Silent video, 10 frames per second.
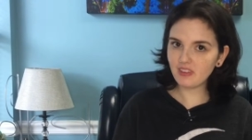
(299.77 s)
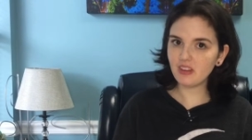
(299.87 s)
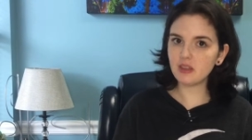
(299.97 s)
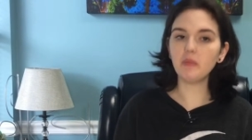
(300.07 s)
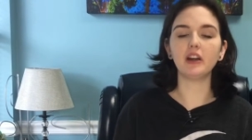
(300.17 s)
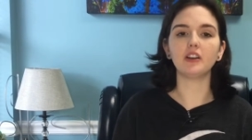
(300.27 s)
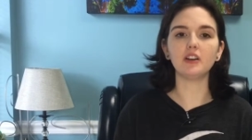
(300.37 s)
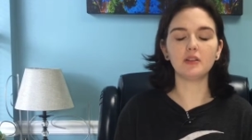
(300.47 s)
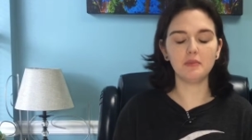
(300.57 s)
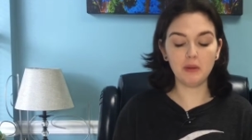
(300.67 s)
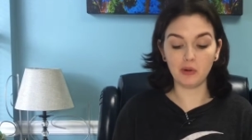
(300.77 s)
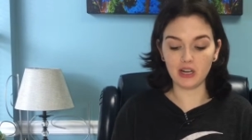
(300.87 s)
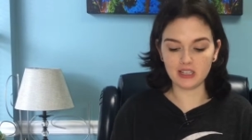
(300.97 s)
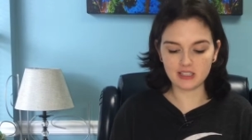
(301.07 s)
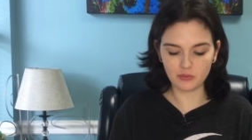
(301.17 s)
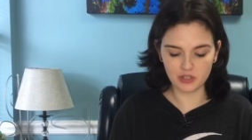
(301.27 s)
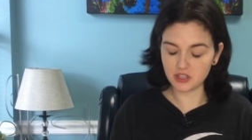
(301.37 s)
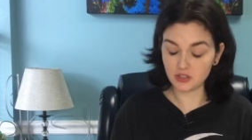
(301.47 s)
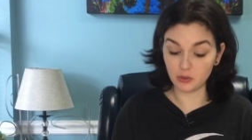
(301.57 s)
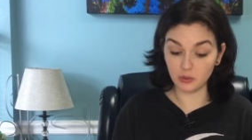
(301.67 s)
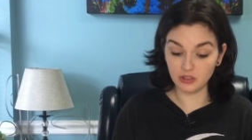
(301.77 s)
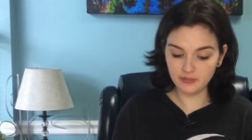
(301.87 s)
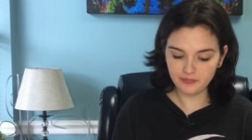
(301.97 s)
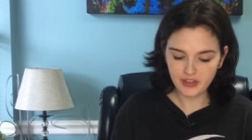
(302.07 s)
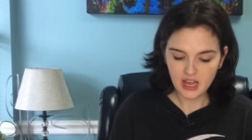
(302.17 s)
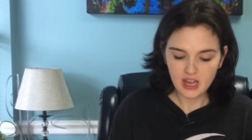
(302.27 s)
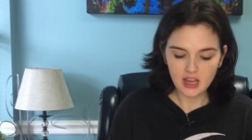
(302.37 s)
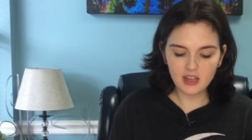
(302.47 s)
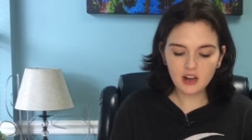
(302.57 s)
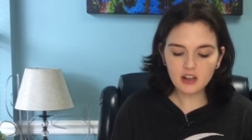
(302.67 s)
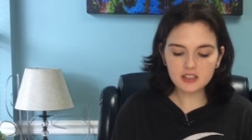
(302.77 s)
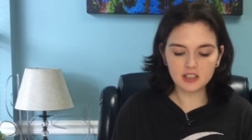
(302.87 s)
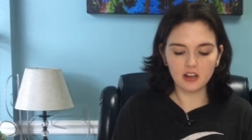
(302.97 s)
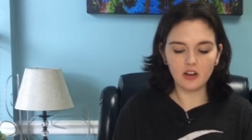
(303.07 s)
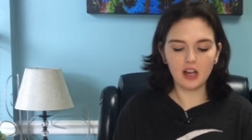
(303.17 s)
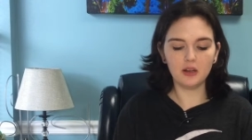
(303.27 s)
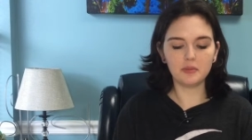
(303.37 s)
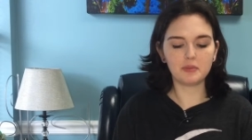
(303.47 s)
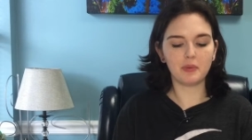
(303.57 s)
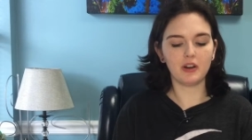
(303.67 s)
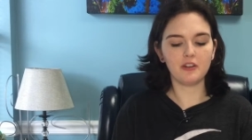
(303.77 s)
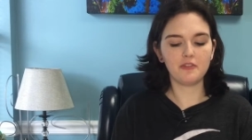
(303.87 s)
the better your memory is, which is cool. It also helps burn